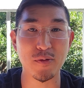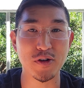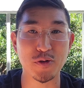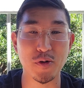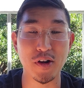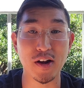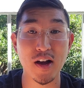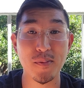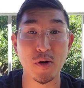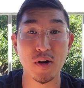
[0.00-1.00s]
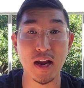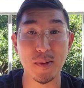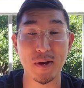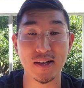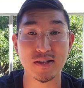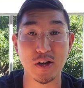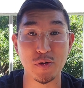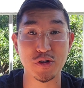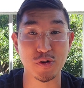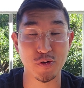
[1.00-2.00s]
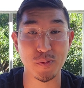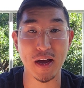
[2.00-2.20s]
richardkuo.com or apexcoachgroup